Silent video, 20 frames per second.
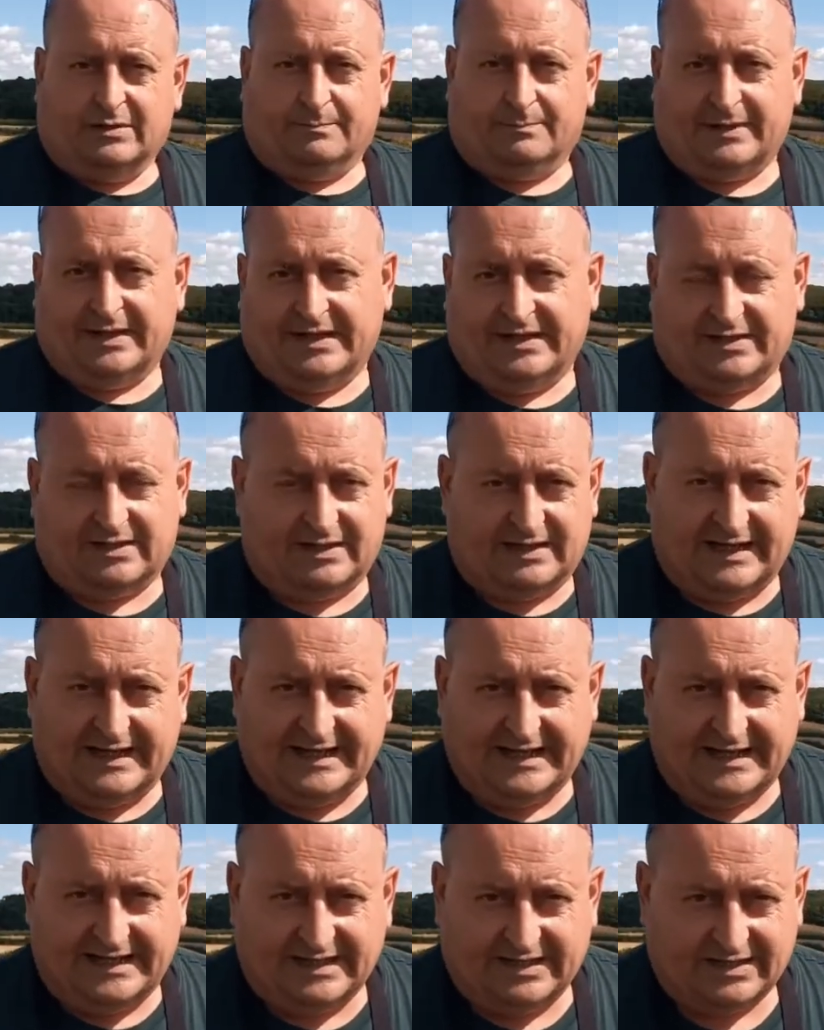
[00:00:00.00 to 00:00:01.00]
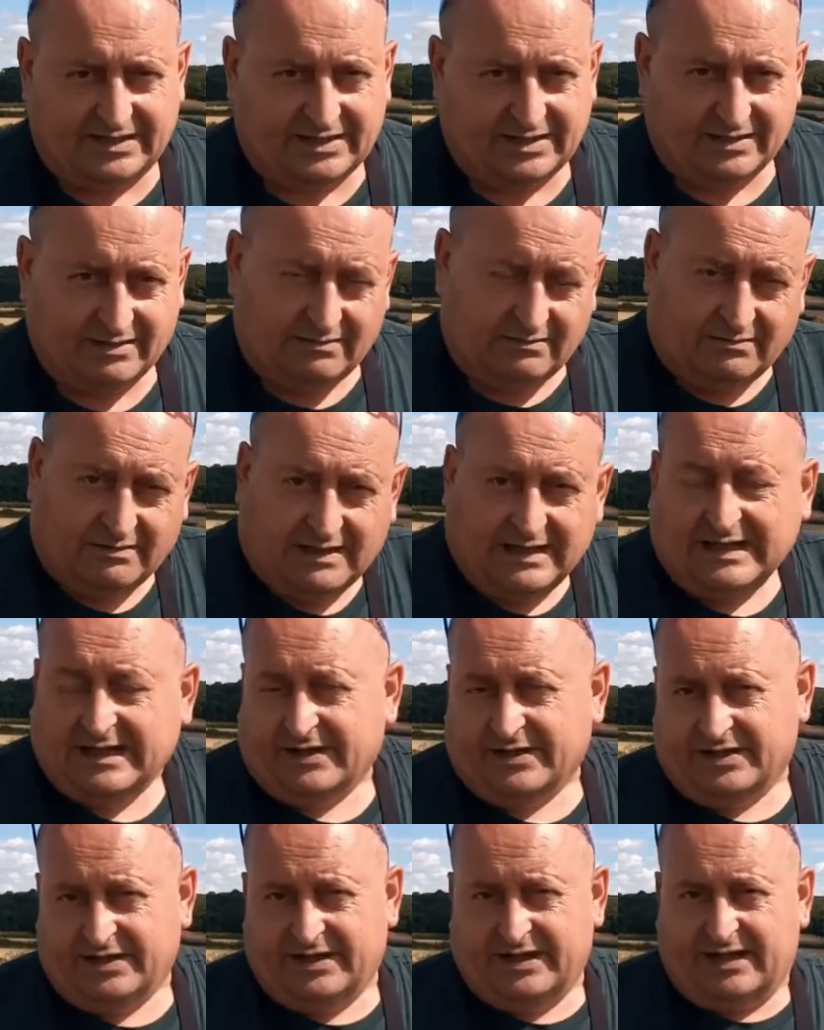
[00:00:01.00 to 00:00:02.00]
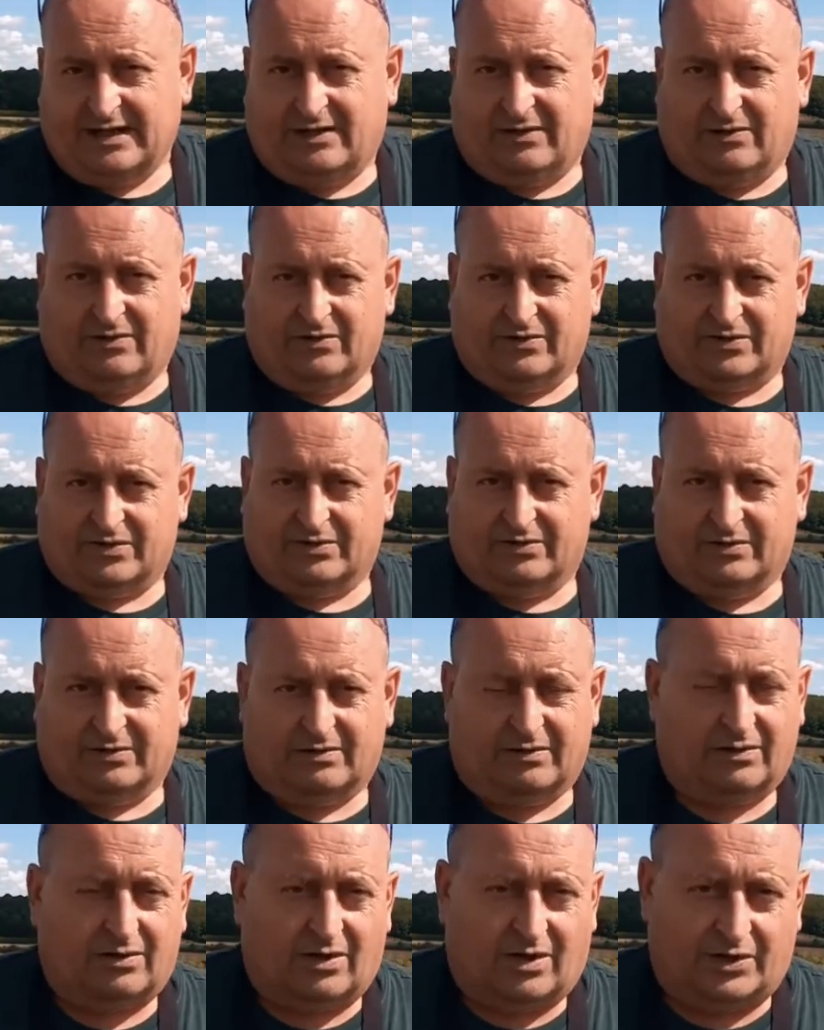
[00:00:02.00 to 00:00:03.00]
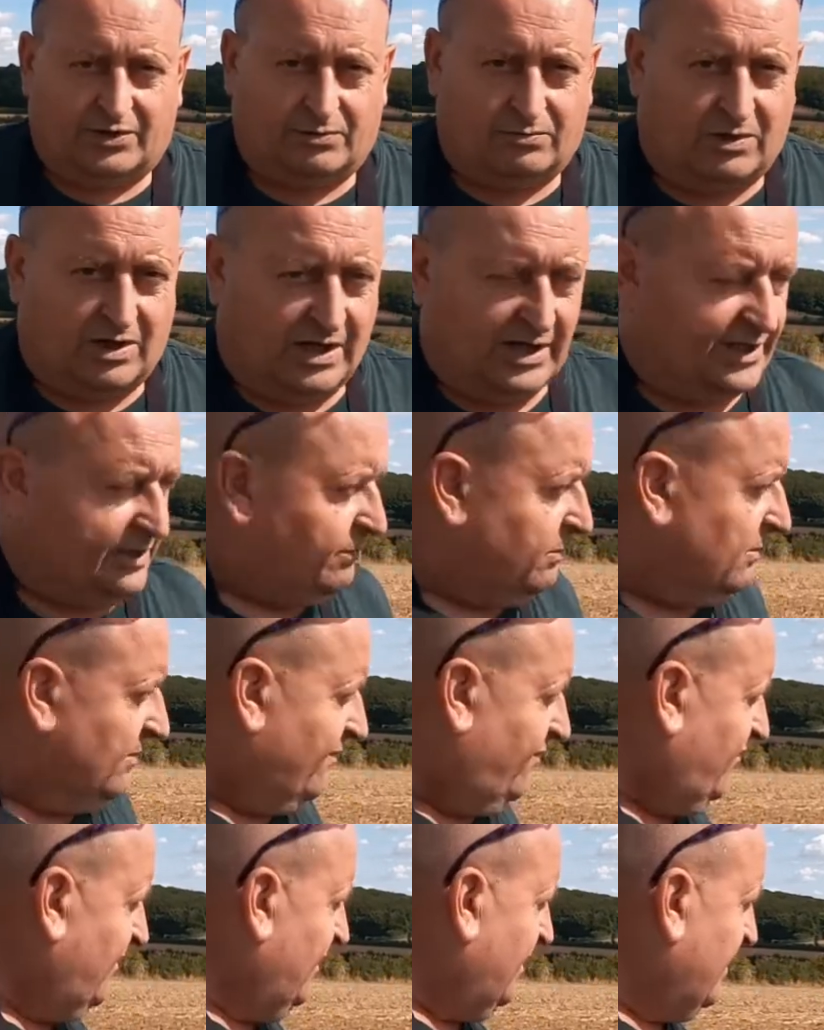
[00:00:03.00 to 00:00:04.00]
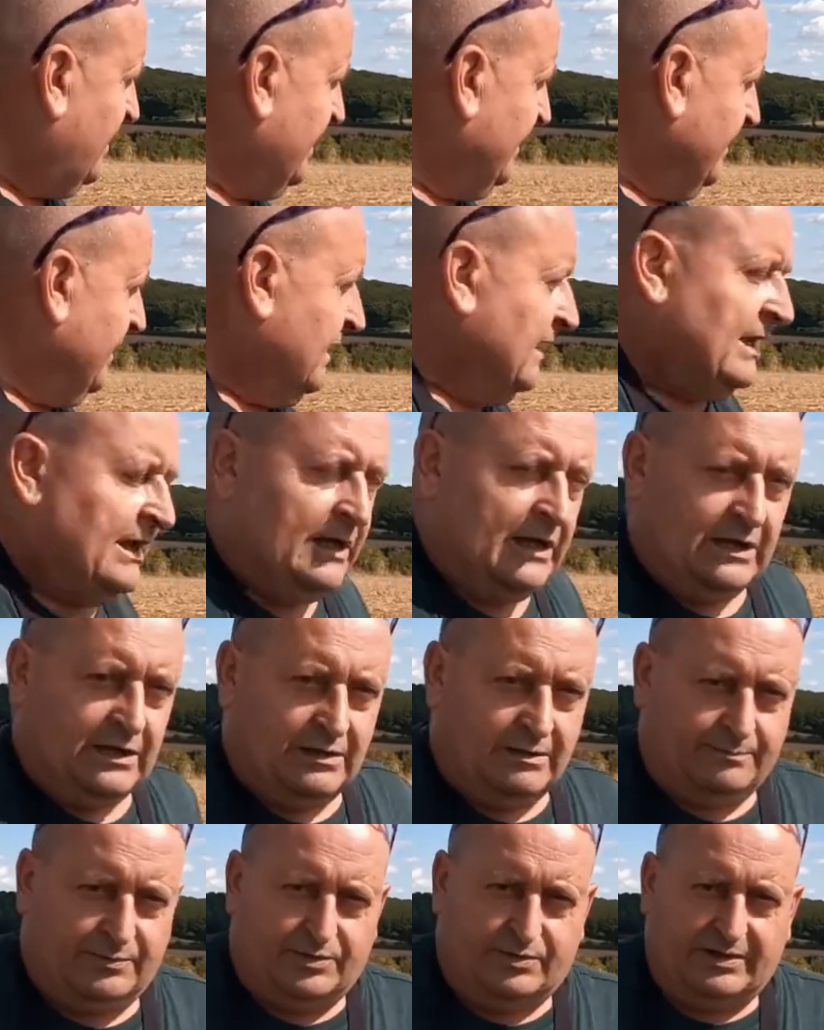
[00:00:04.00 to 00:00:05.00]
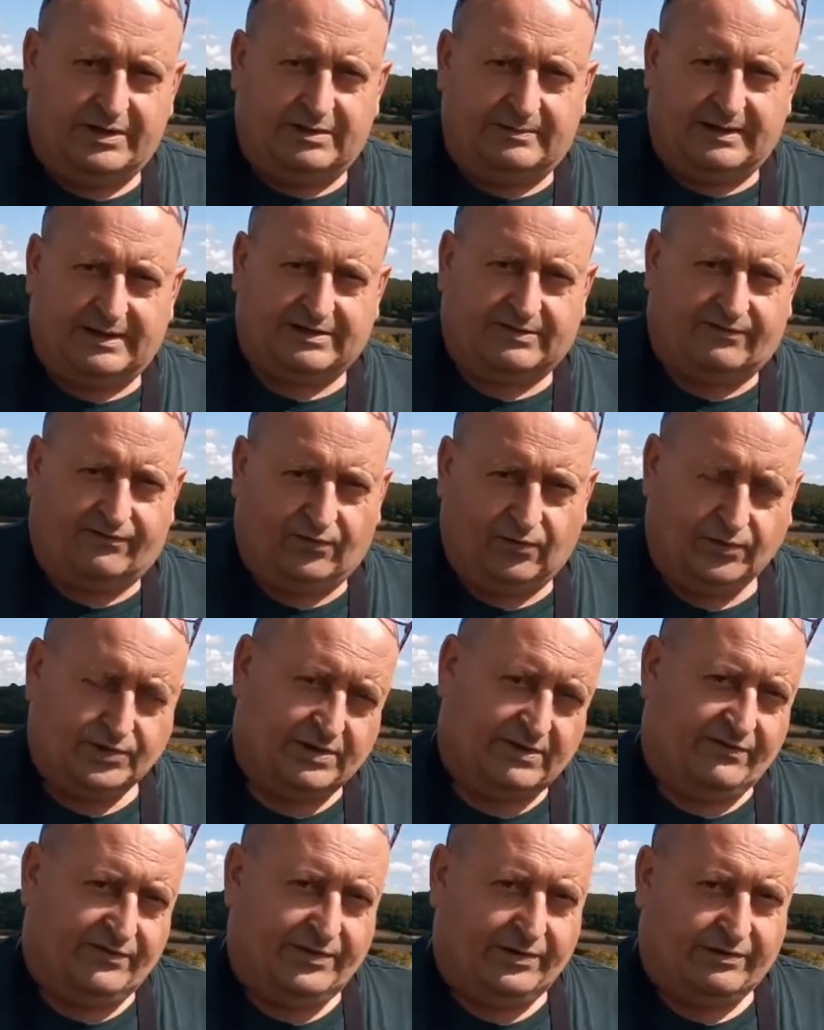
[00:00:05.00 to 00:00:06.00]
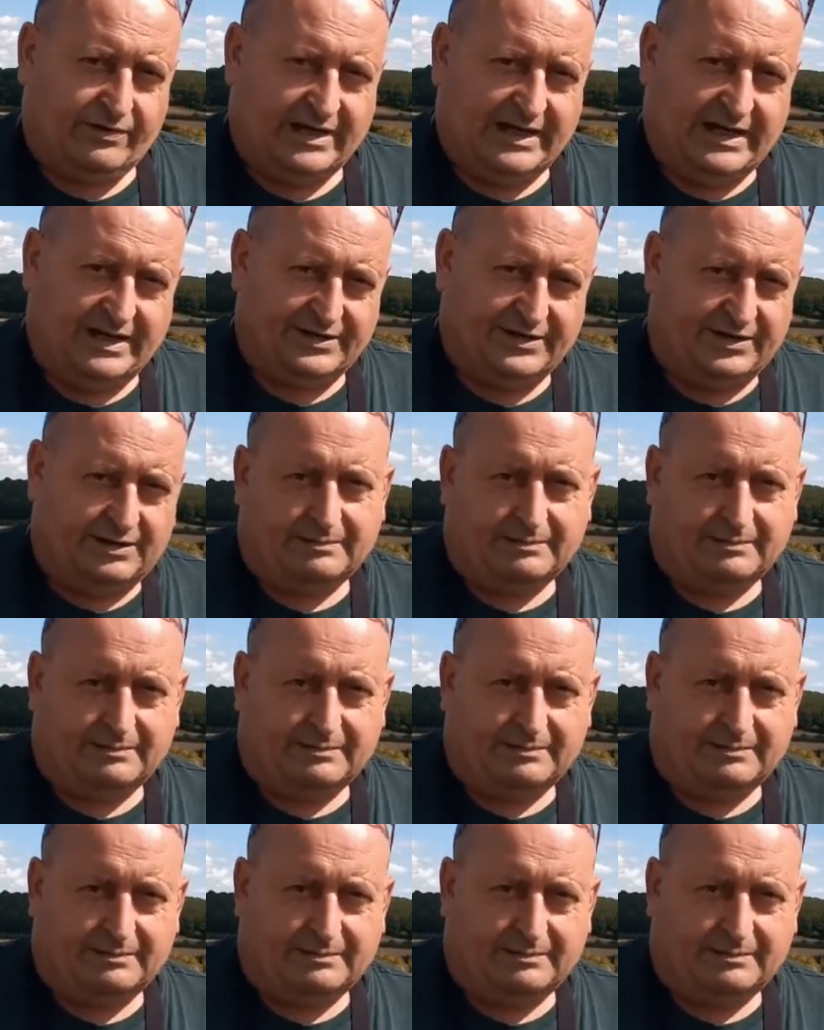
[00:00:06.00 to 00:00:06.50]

painted ladies clouded yellows and large whites will fly between about a foot off the ground and